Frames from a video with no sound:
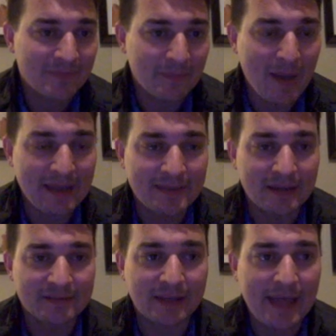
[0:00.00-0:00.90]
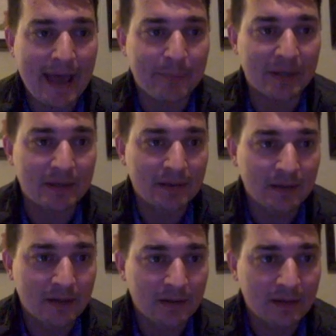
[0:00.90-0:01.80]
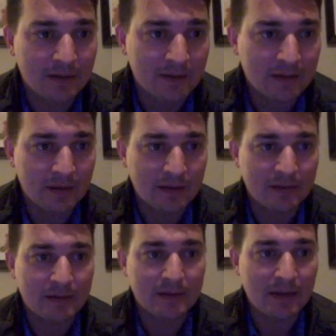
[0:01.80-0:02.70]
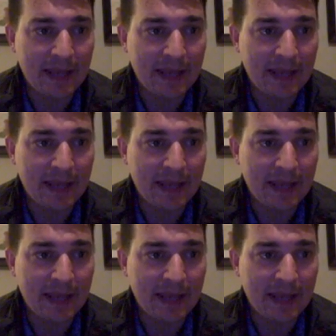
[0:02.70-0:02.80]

bad things can happen. The